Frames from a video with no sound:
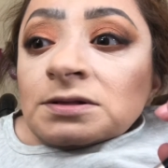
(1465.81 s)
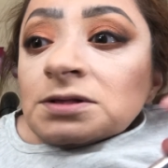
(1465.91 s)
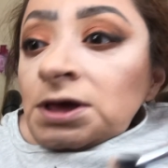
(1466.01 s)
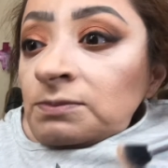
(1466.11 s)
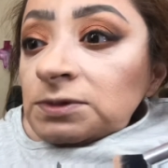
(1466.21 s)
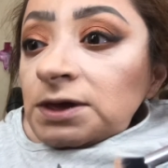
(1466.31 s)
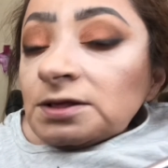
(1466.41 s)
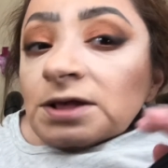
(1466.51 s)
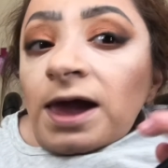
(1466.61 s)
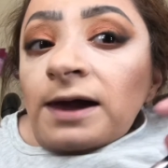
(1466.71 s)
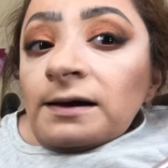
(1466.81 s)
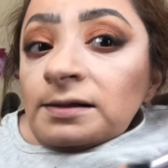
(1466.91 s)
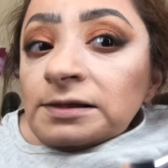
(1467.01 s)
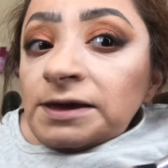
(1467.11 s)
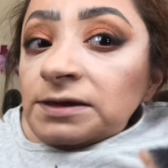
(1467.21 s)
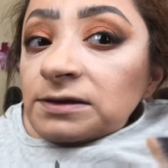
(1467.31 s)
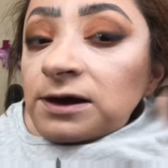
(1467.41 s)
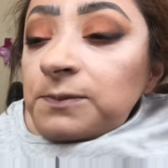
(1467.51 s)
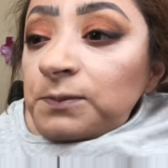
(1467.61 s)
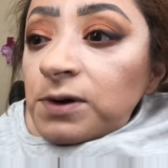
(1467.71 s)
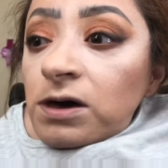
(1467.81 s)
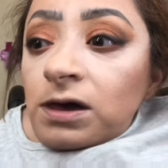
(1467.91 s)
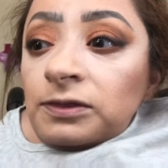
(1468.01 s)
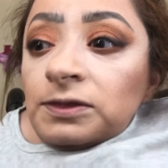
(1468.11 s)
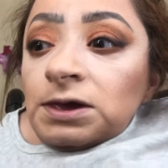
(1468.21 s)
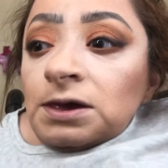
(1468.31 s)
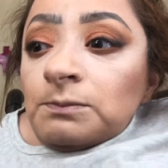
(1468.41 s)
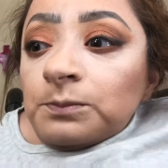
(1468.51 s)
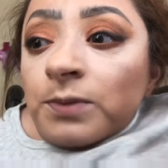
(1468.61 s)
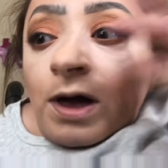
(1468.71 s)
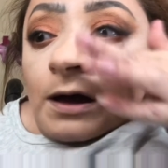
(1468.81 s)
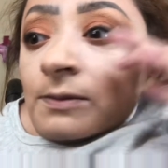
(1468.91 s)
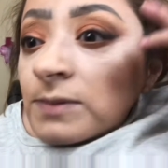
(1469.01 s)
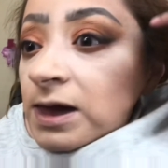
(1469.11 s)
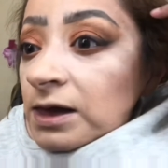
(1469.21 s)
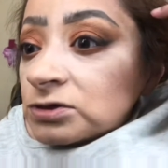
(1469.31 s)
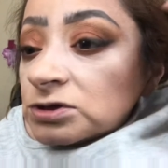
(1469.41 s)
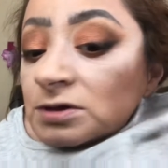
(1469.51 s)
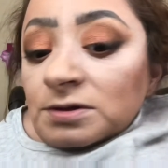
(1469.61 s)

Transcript: seamless and cleaned up on the bottom edges.